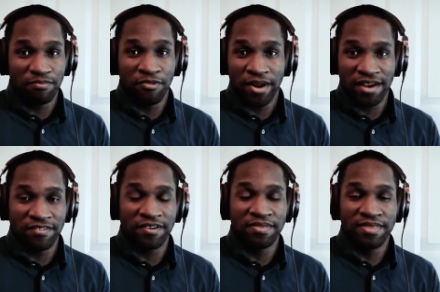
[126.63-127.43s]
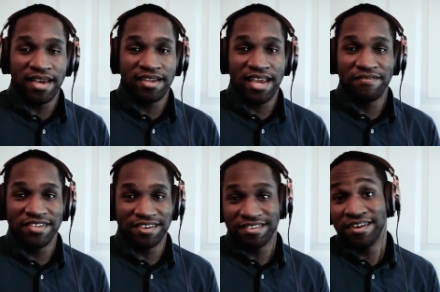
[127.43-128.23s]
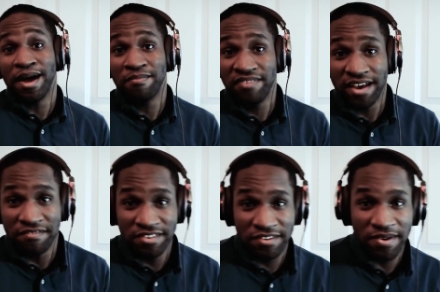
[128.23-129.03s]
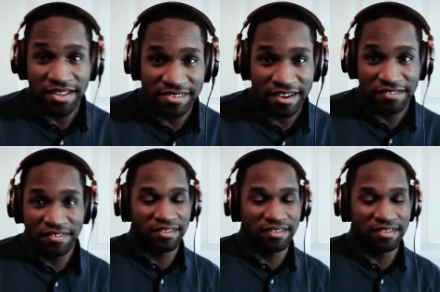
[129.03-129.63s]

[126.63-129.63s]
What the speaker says: whatever, that gave us our top 5 strengths out of